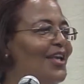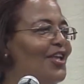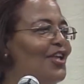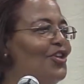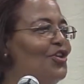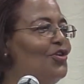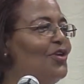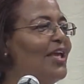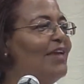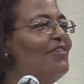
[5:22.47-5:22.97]

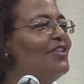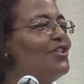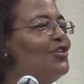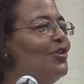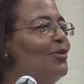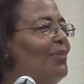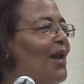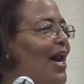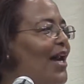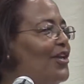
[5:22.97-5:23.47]
You give it to
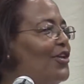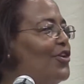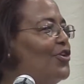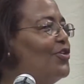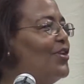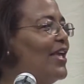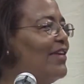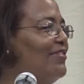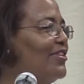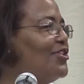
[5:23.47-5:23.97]
them. How do
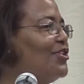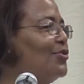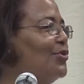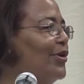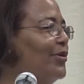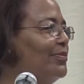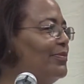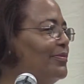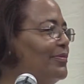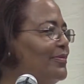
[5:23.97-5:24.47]
you give it to
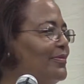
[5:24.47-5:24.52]
them?